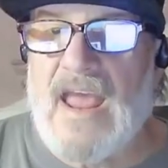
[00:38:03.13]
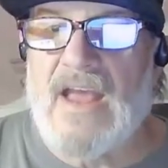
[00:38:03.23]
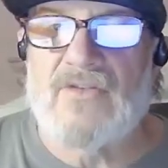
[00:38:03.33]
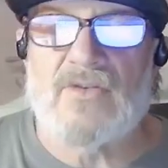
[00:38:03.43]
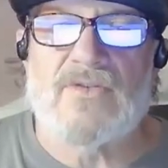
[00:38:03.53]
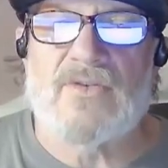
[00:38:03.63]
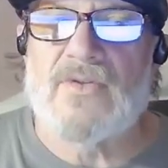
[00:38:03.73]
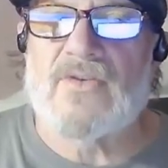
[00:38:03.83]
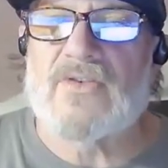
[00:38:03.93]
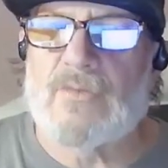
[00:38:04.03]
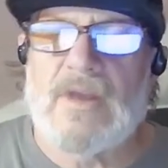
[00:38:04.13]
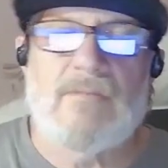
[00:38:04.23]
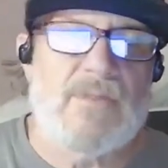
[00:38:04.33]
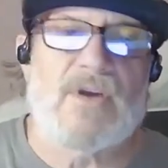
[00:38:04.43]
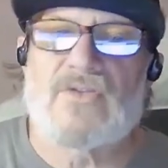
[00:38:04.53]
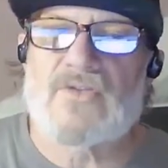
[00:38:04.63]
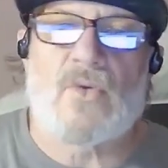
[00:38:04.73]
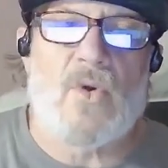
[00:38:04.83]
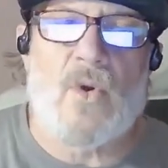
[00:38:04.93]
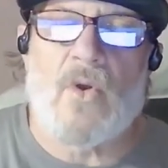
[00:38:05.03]
angel to the sweet and bitter
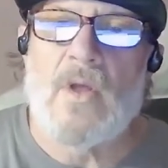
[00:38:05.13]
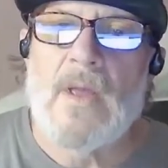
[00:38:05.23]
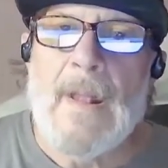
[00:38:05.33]
scroll